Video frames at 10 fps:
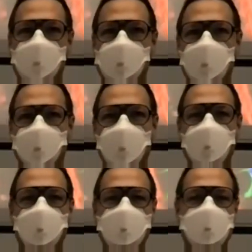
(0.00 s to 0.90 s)
The
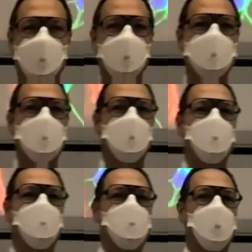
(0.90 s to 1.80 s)
main reason is
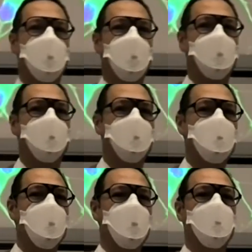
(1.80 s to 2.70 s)
that you can have
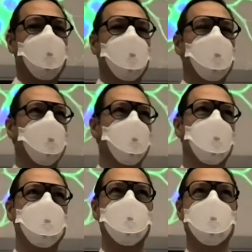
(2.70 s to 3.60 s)
multiple
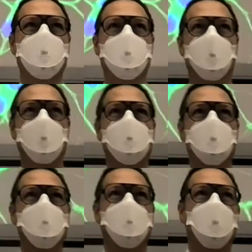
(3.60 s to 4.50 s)
labels, right?
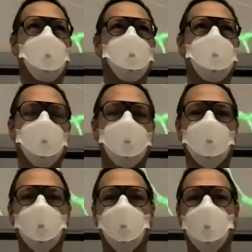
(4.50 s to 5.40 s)
So we can have
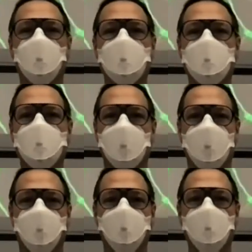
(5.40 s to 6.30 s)
multiple colors. We can
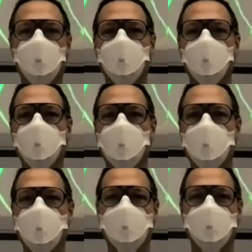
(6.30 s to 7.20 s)
have blue
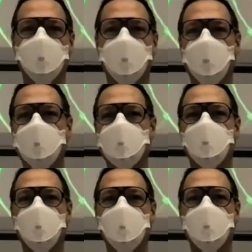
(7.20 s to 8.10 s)
dyes,
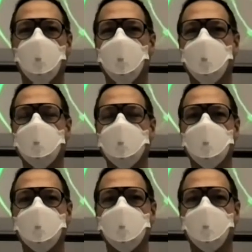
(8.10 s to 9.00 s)
green
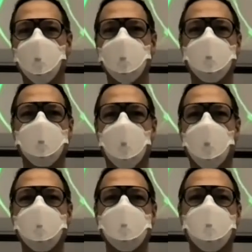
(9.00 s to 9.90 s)
dyes, red
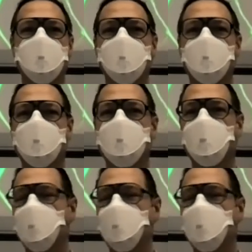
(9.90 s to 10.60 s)
dyes. So similar